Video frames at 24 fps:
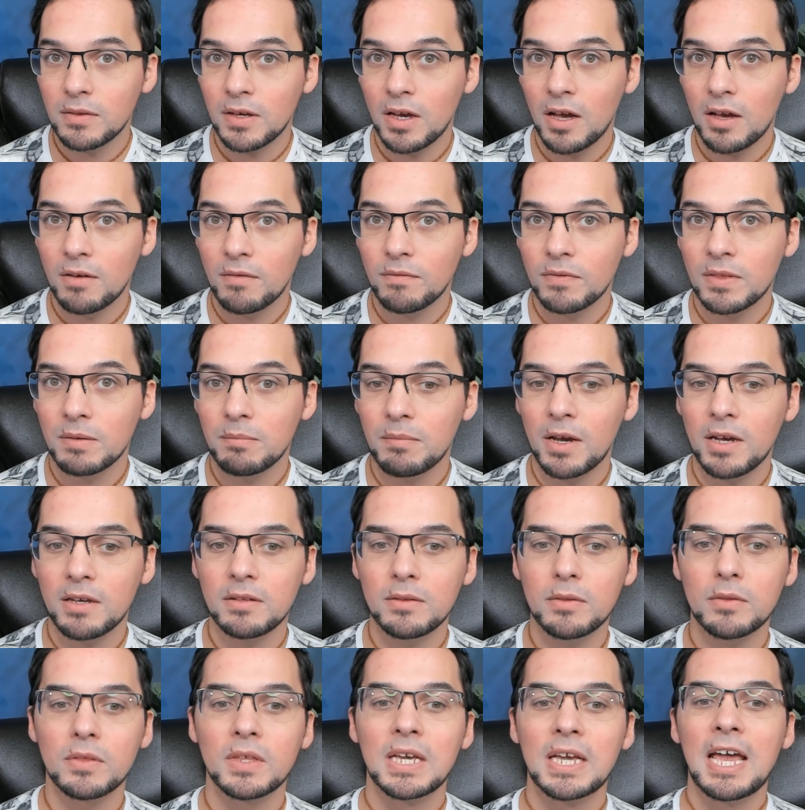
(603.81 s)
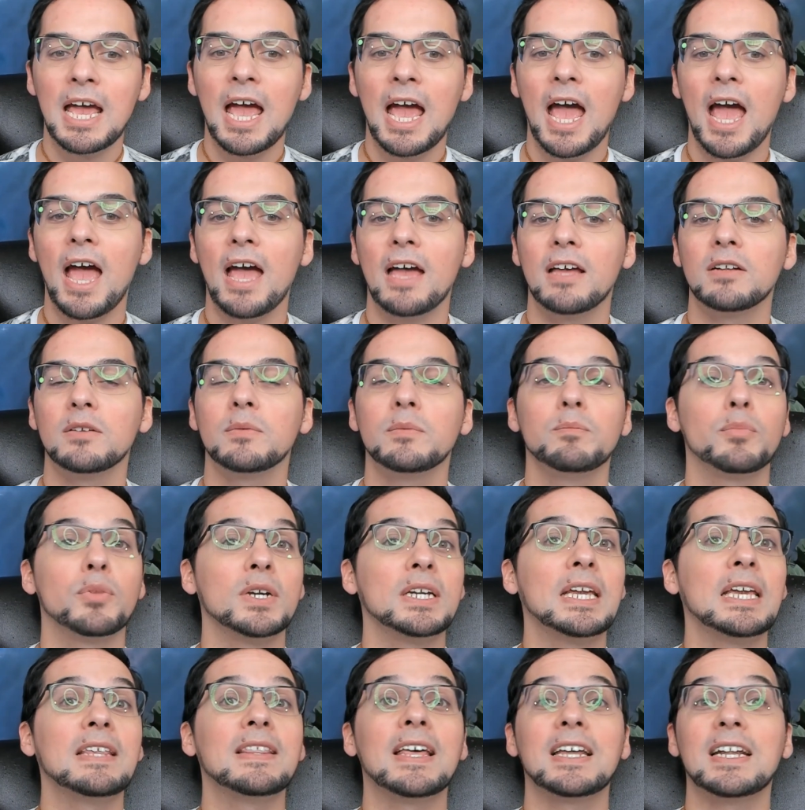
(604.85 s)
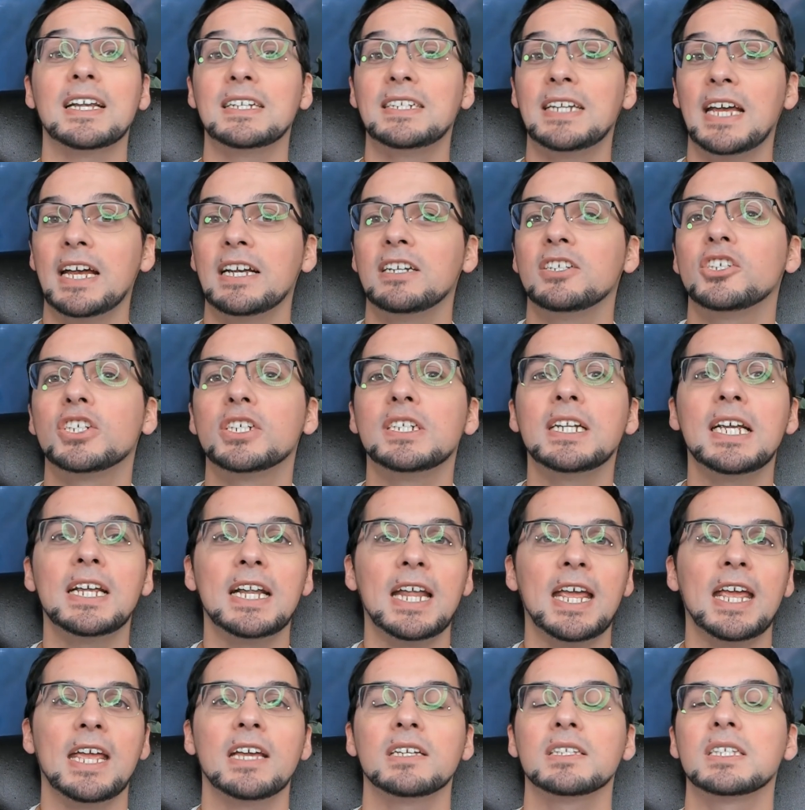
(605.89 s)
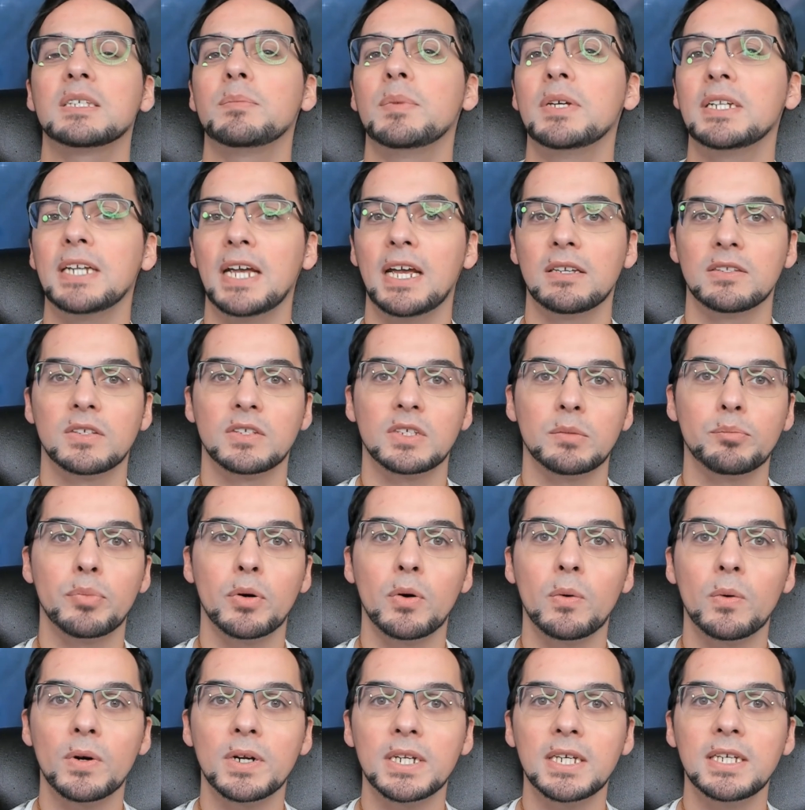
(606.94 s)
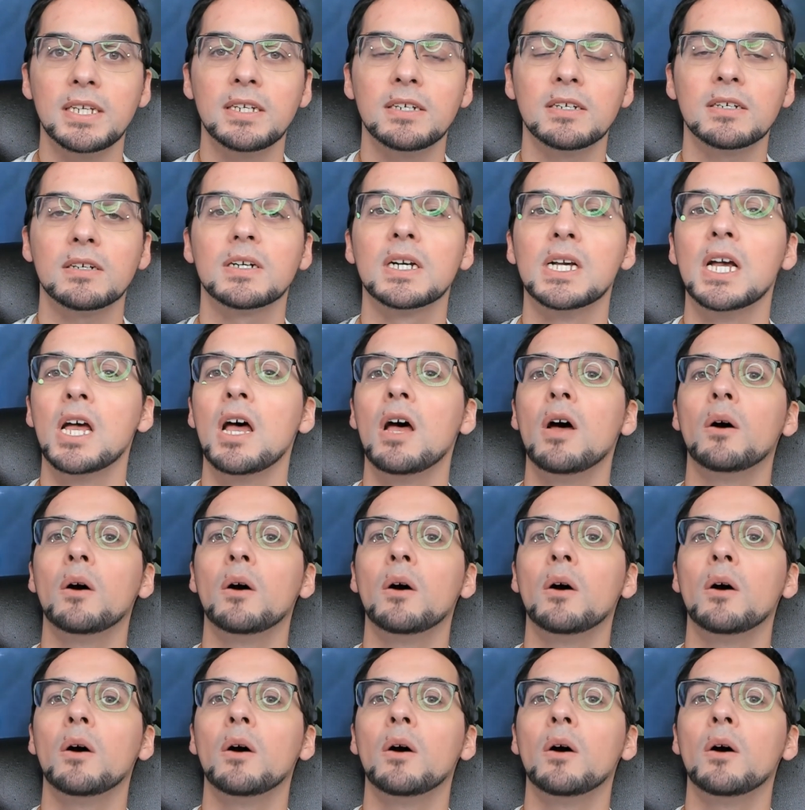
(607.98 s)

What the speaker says: of the month and bringing that attention, enhancement, and support here.